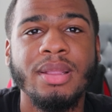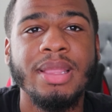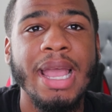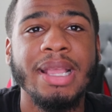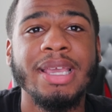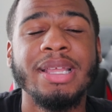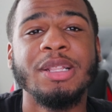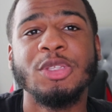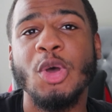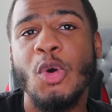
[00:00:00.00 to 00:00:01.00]
that
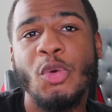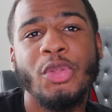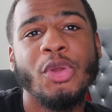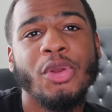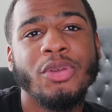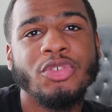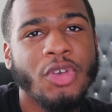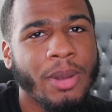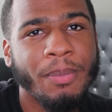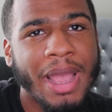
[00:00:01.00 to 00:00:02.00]
can tow your
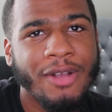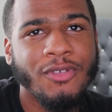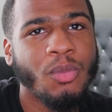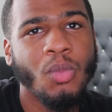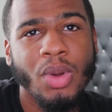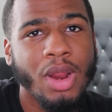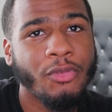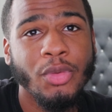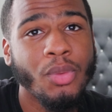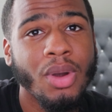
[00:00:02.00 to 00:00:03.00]
truck back from
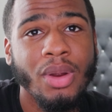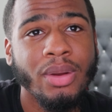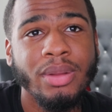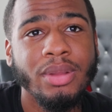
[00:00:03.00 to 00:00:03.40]
wherever you are.